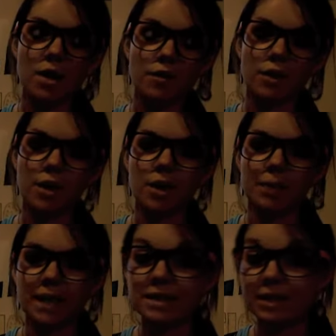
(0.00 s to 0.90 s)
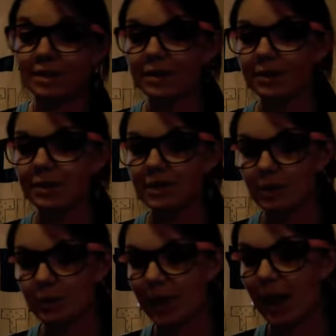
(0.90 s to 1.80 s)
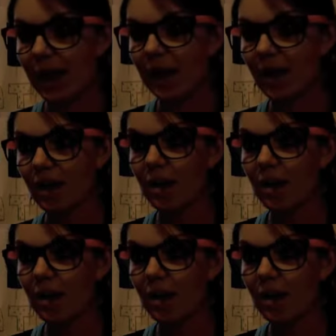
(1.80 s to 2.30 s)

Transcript: from like 0 to 2 pi,